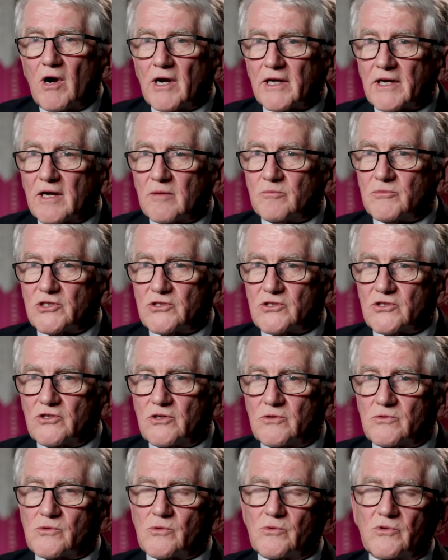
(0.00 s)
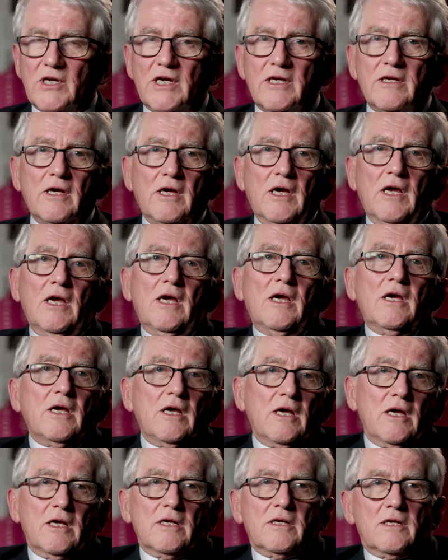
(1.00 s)
I come to terms with that?
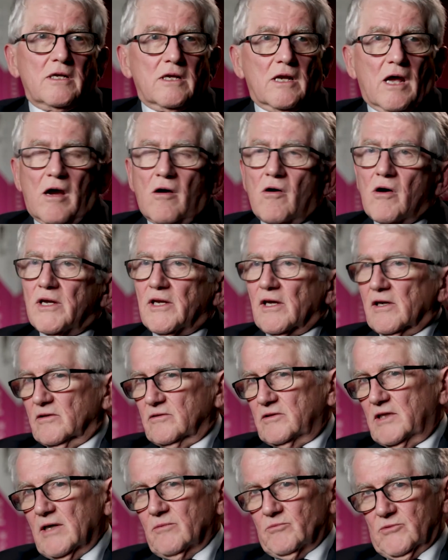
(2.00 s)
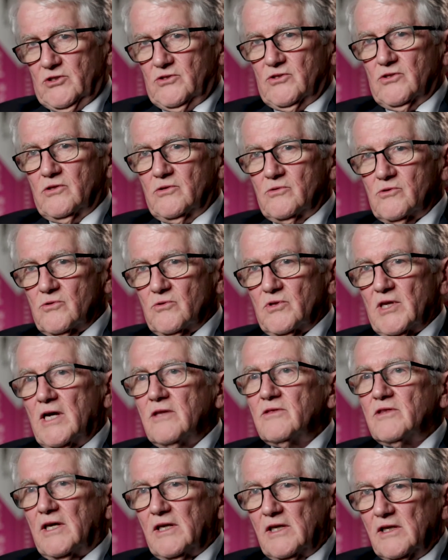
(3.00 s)
No, I don't come to terms with
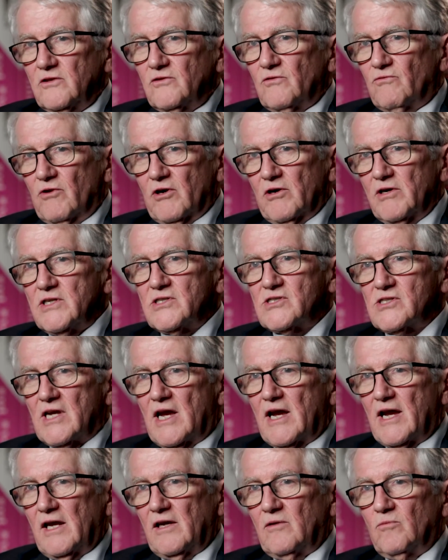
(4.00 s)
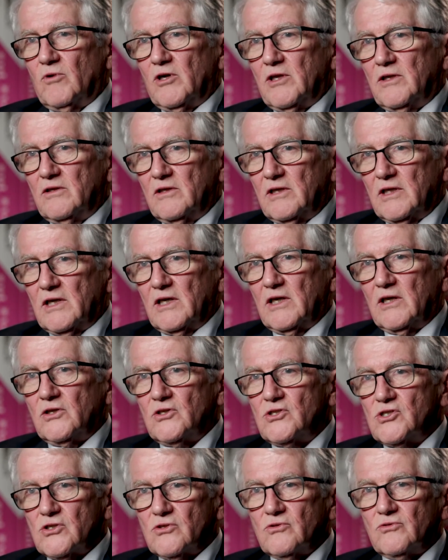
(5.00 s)
that. That is very sad when
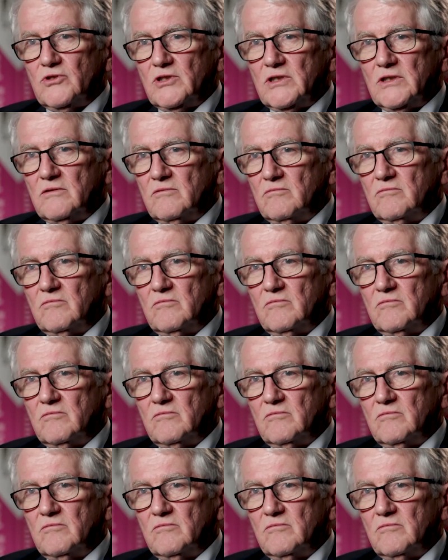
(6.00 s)
children